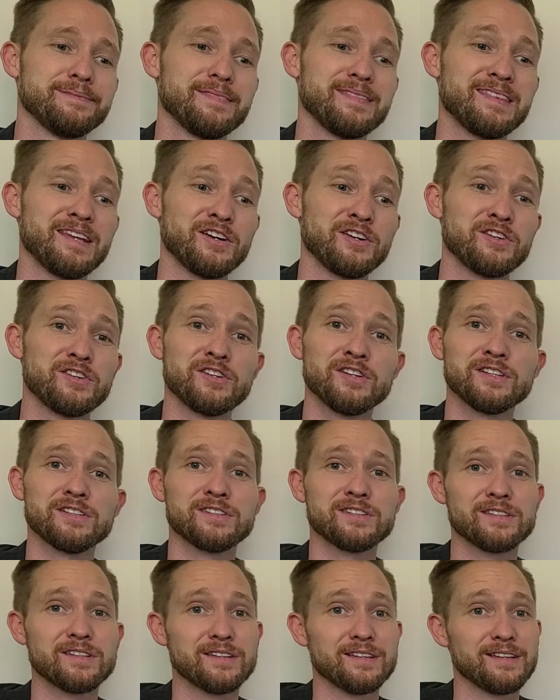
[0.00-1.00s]
they're
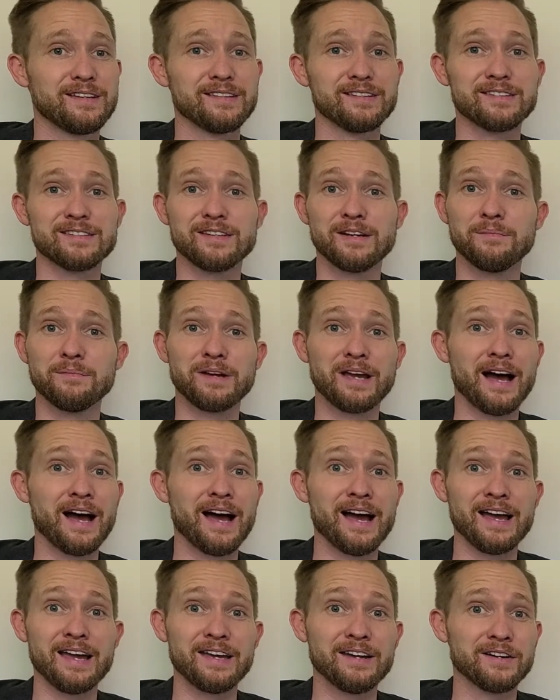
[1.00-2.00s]
just some
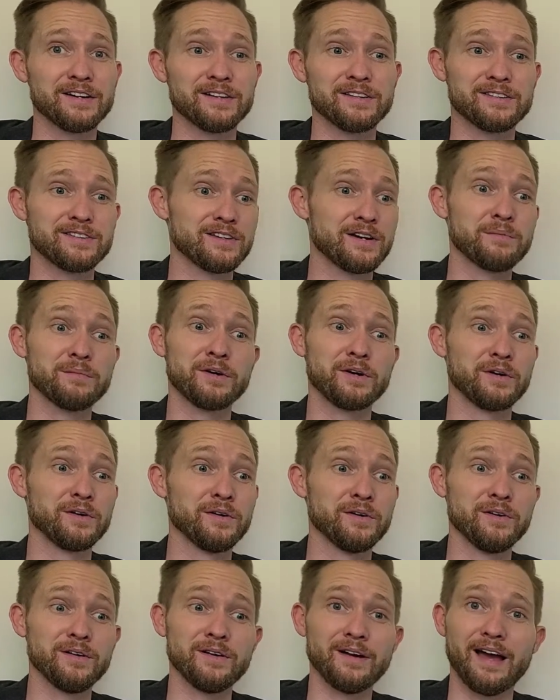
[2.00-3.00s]
guy or some
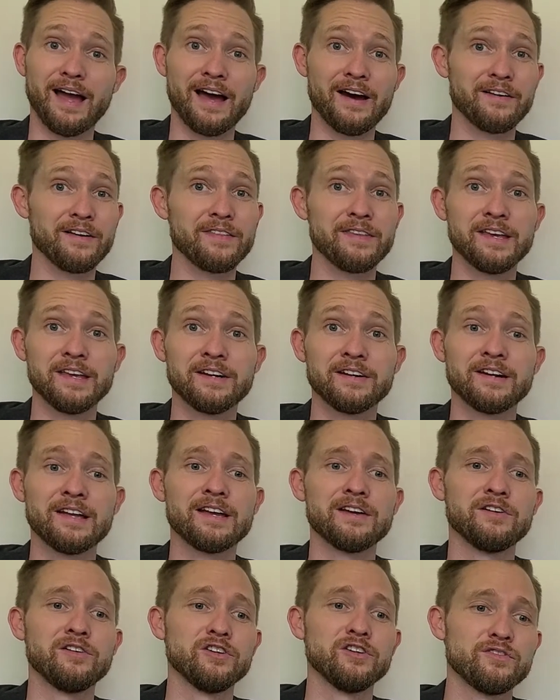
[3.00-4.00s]
girl out on the
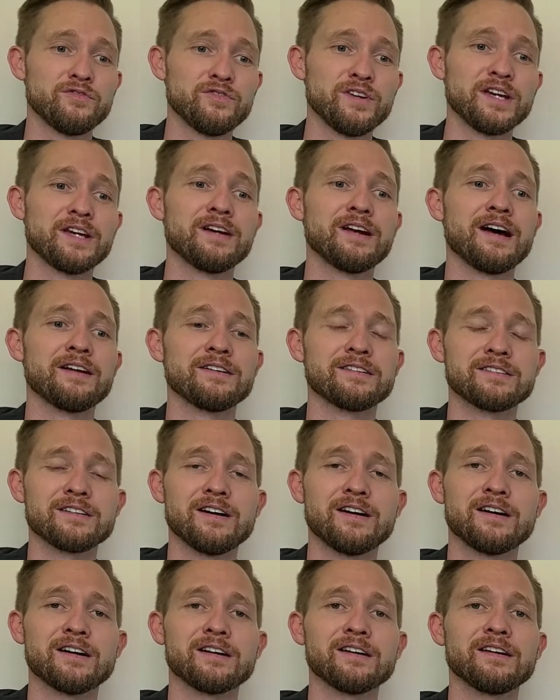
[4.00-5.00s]
internet who's figured out a
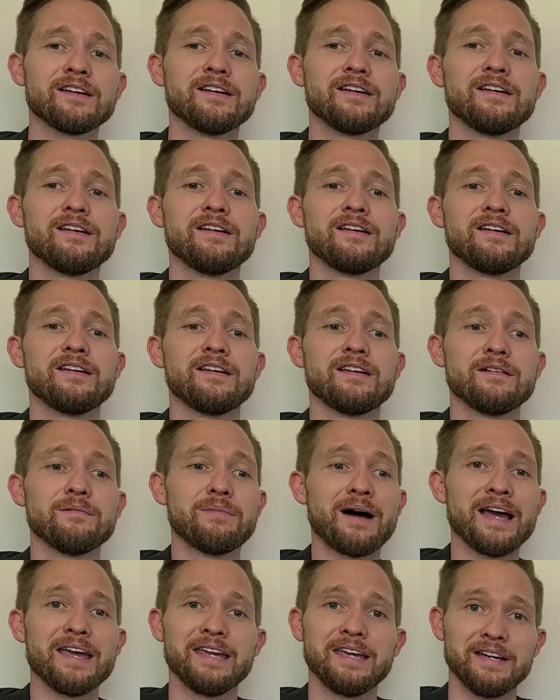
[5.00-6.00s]
song
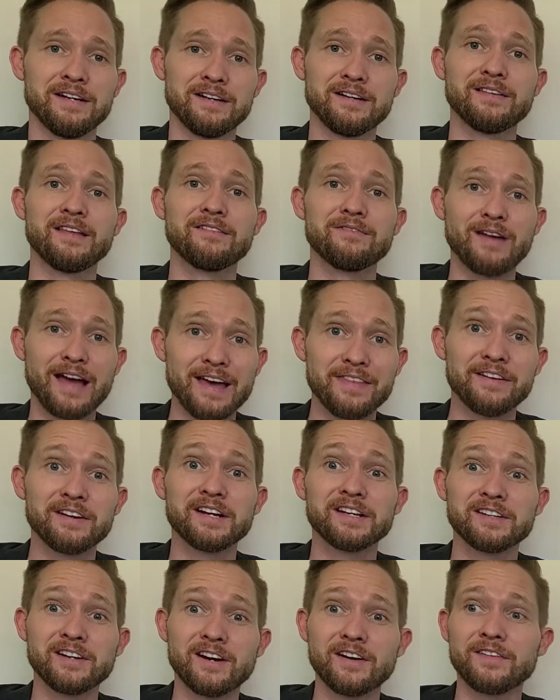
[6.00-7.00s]
by ear. They've had their
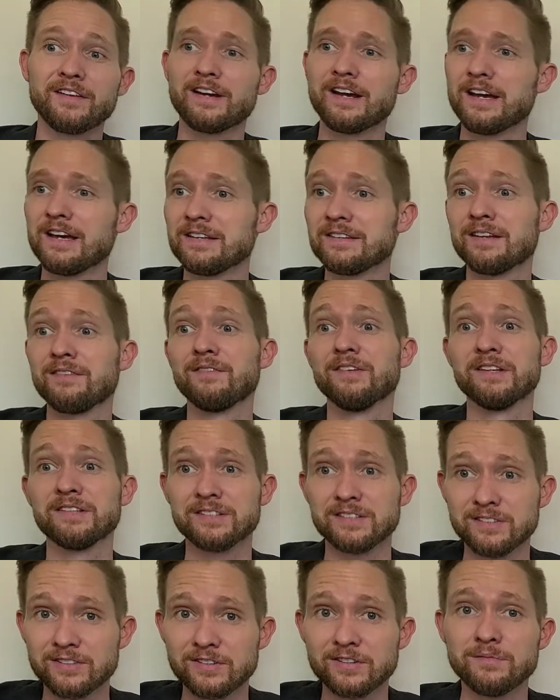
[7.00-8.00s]
guitar in their hands, they've
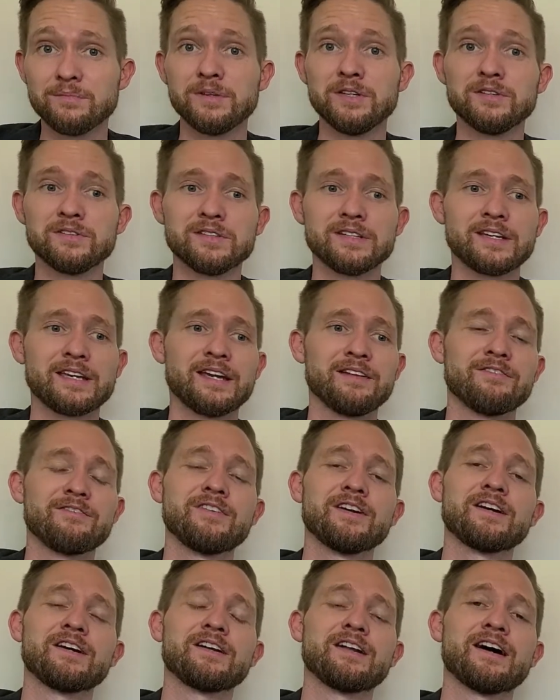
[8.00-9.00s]
listened to the music and
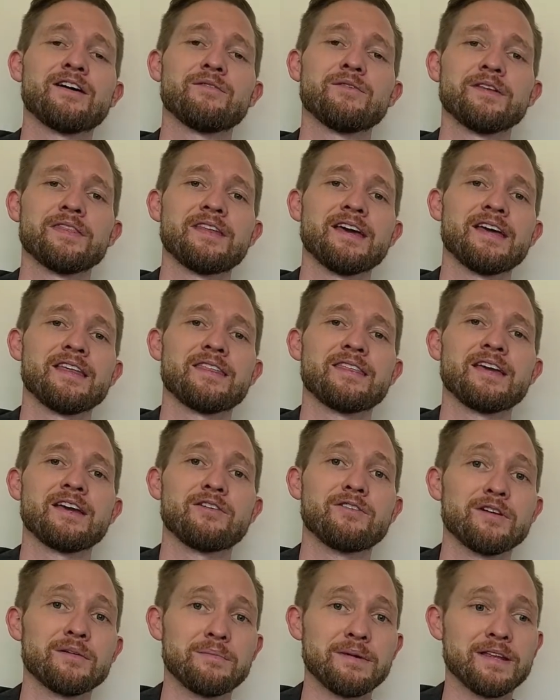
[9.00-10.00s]
figured out what they
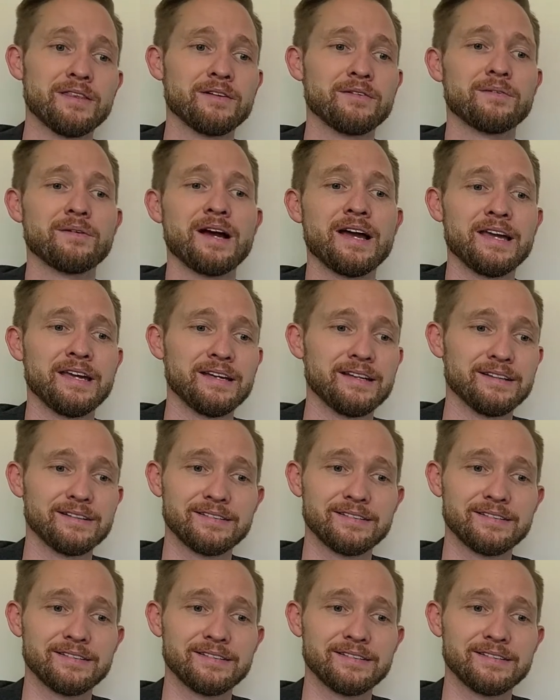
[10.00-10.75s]
think would be the right